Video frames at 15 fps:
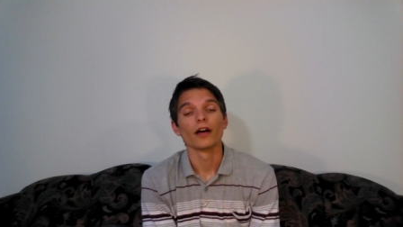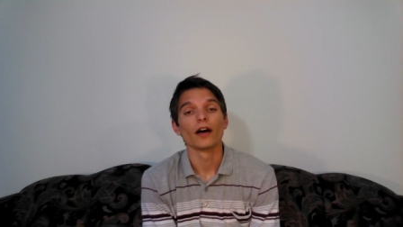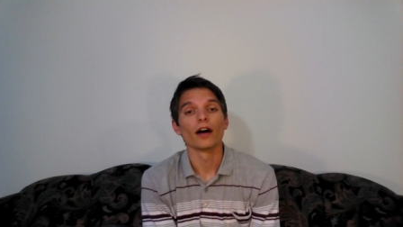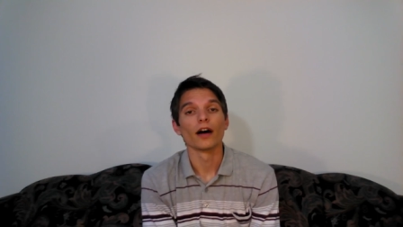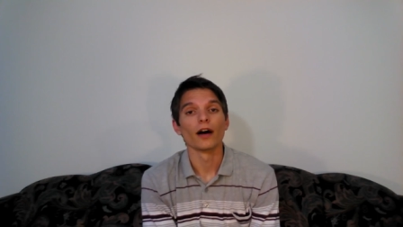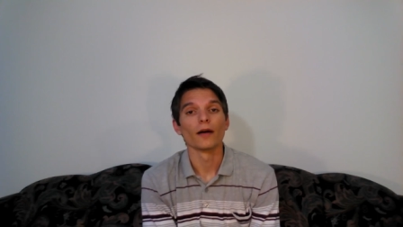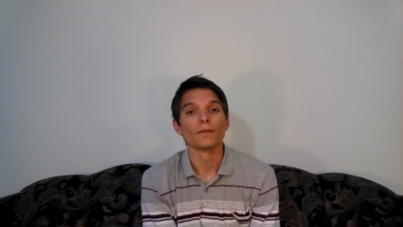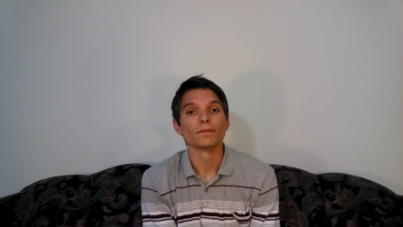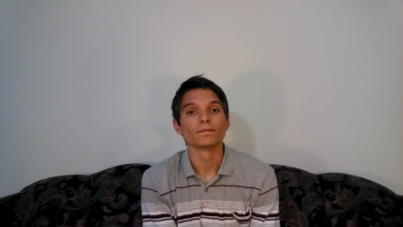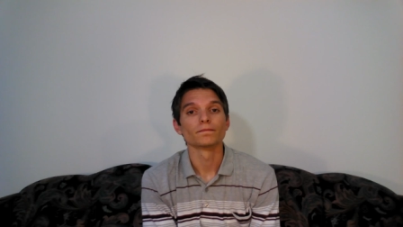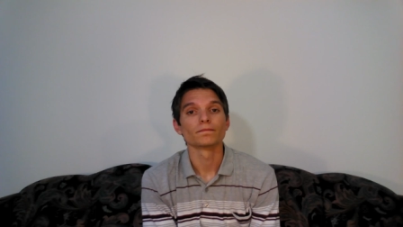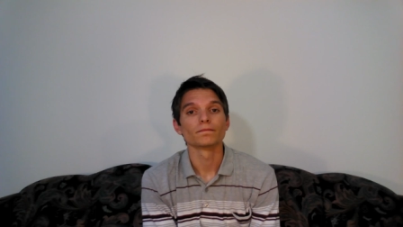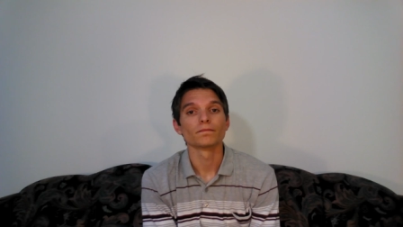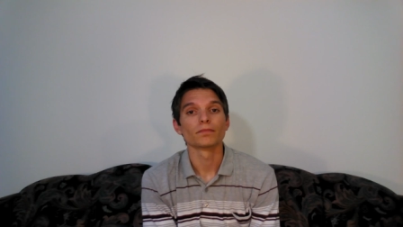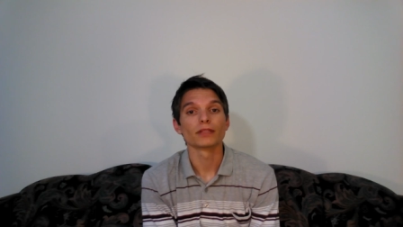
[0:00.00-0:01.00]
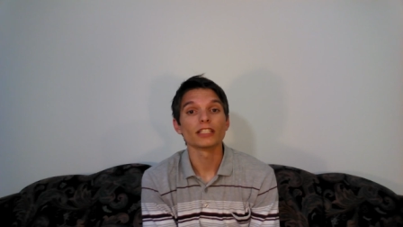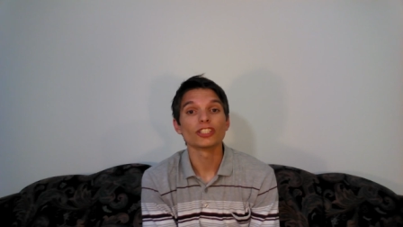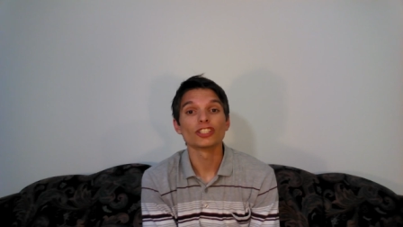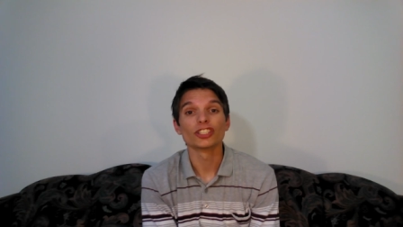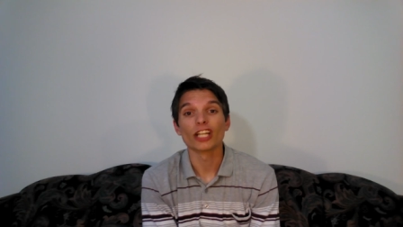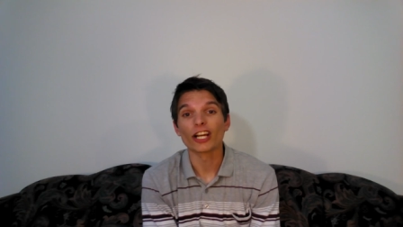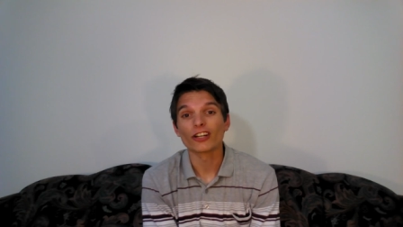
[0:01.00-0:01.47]
Um, please
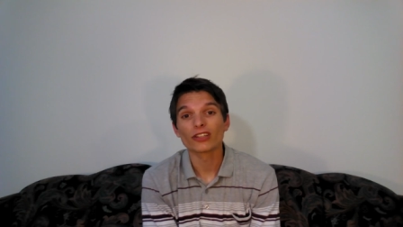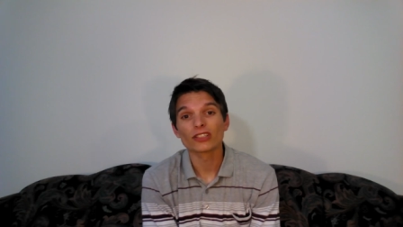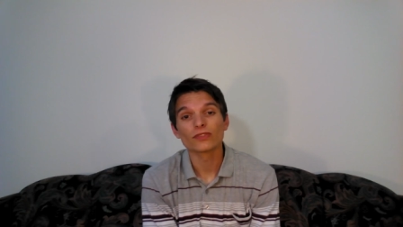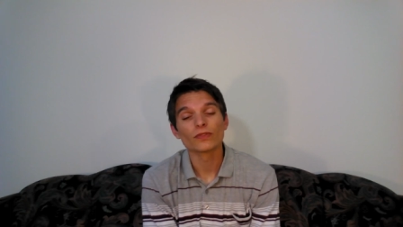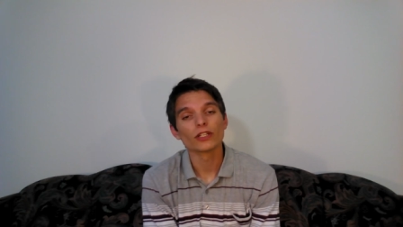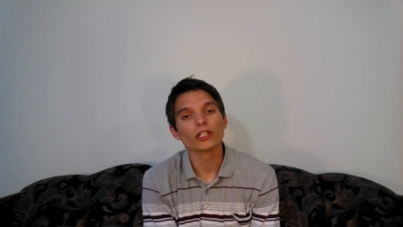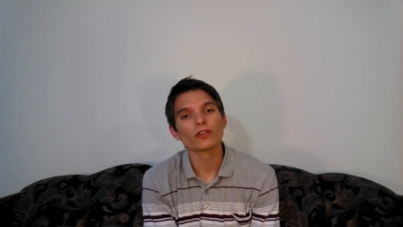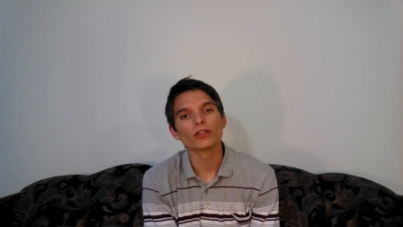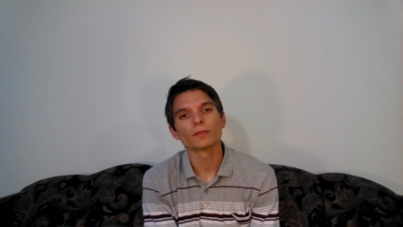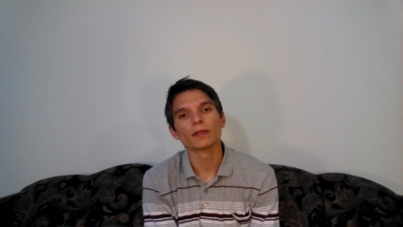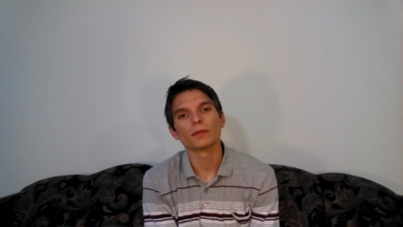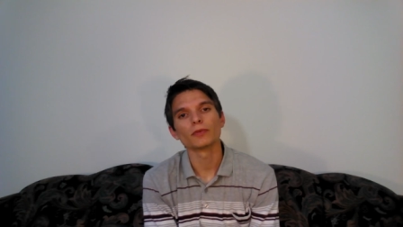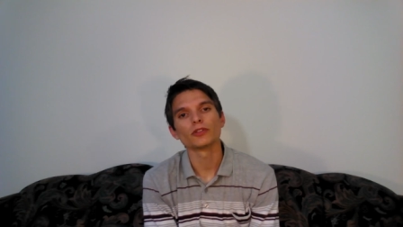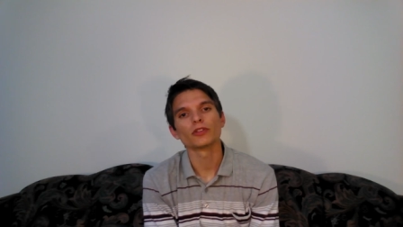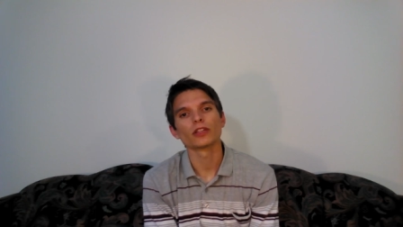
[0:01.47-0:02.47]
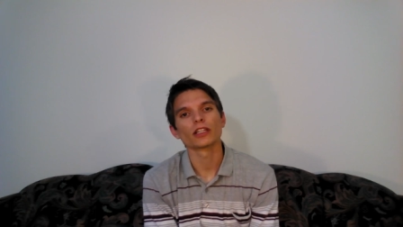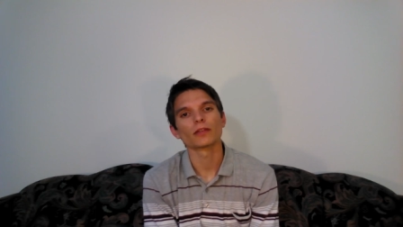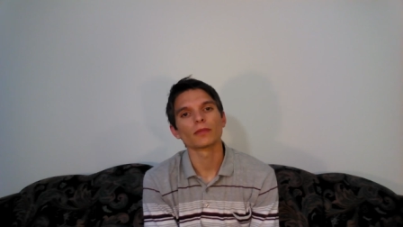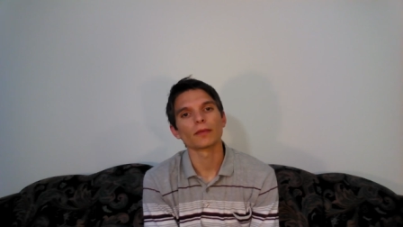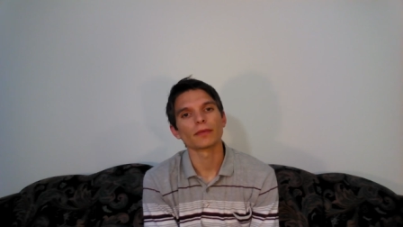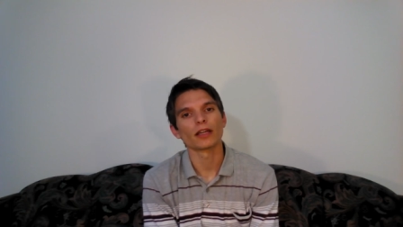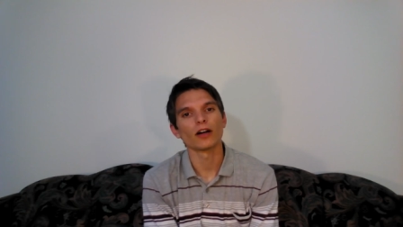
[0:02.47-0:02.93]
share this video with people you think it
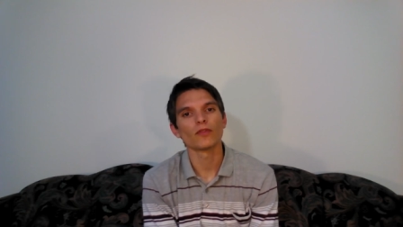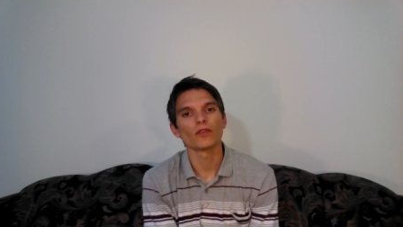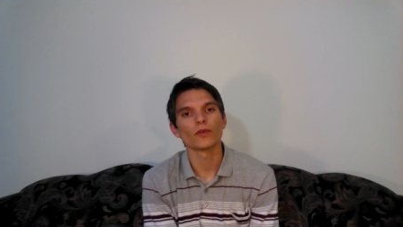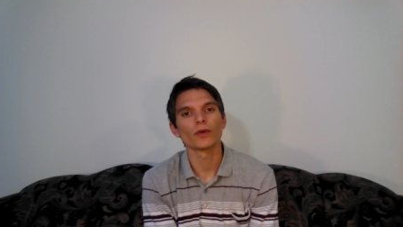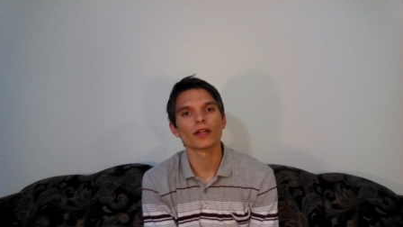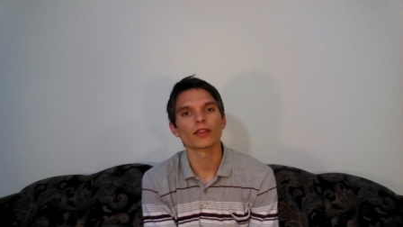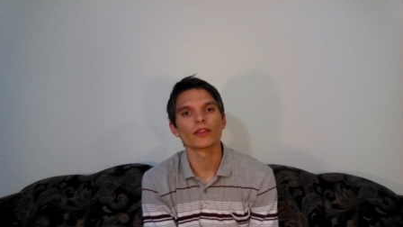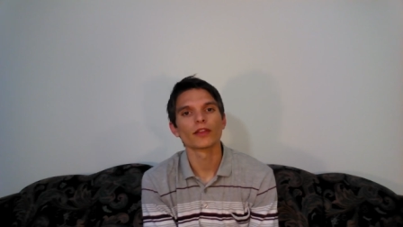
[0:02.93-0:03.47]
might be helpful with.